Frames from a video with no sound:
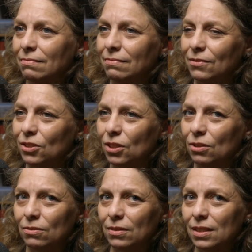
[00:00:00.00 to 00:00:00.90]
So
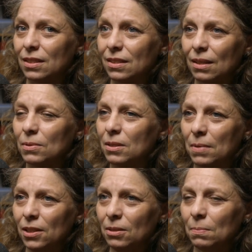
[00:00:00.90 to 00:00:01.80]
it's the same with
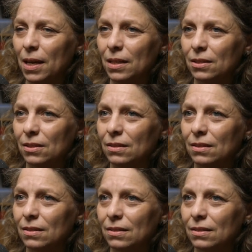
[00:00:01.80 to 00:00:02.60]
dementia patients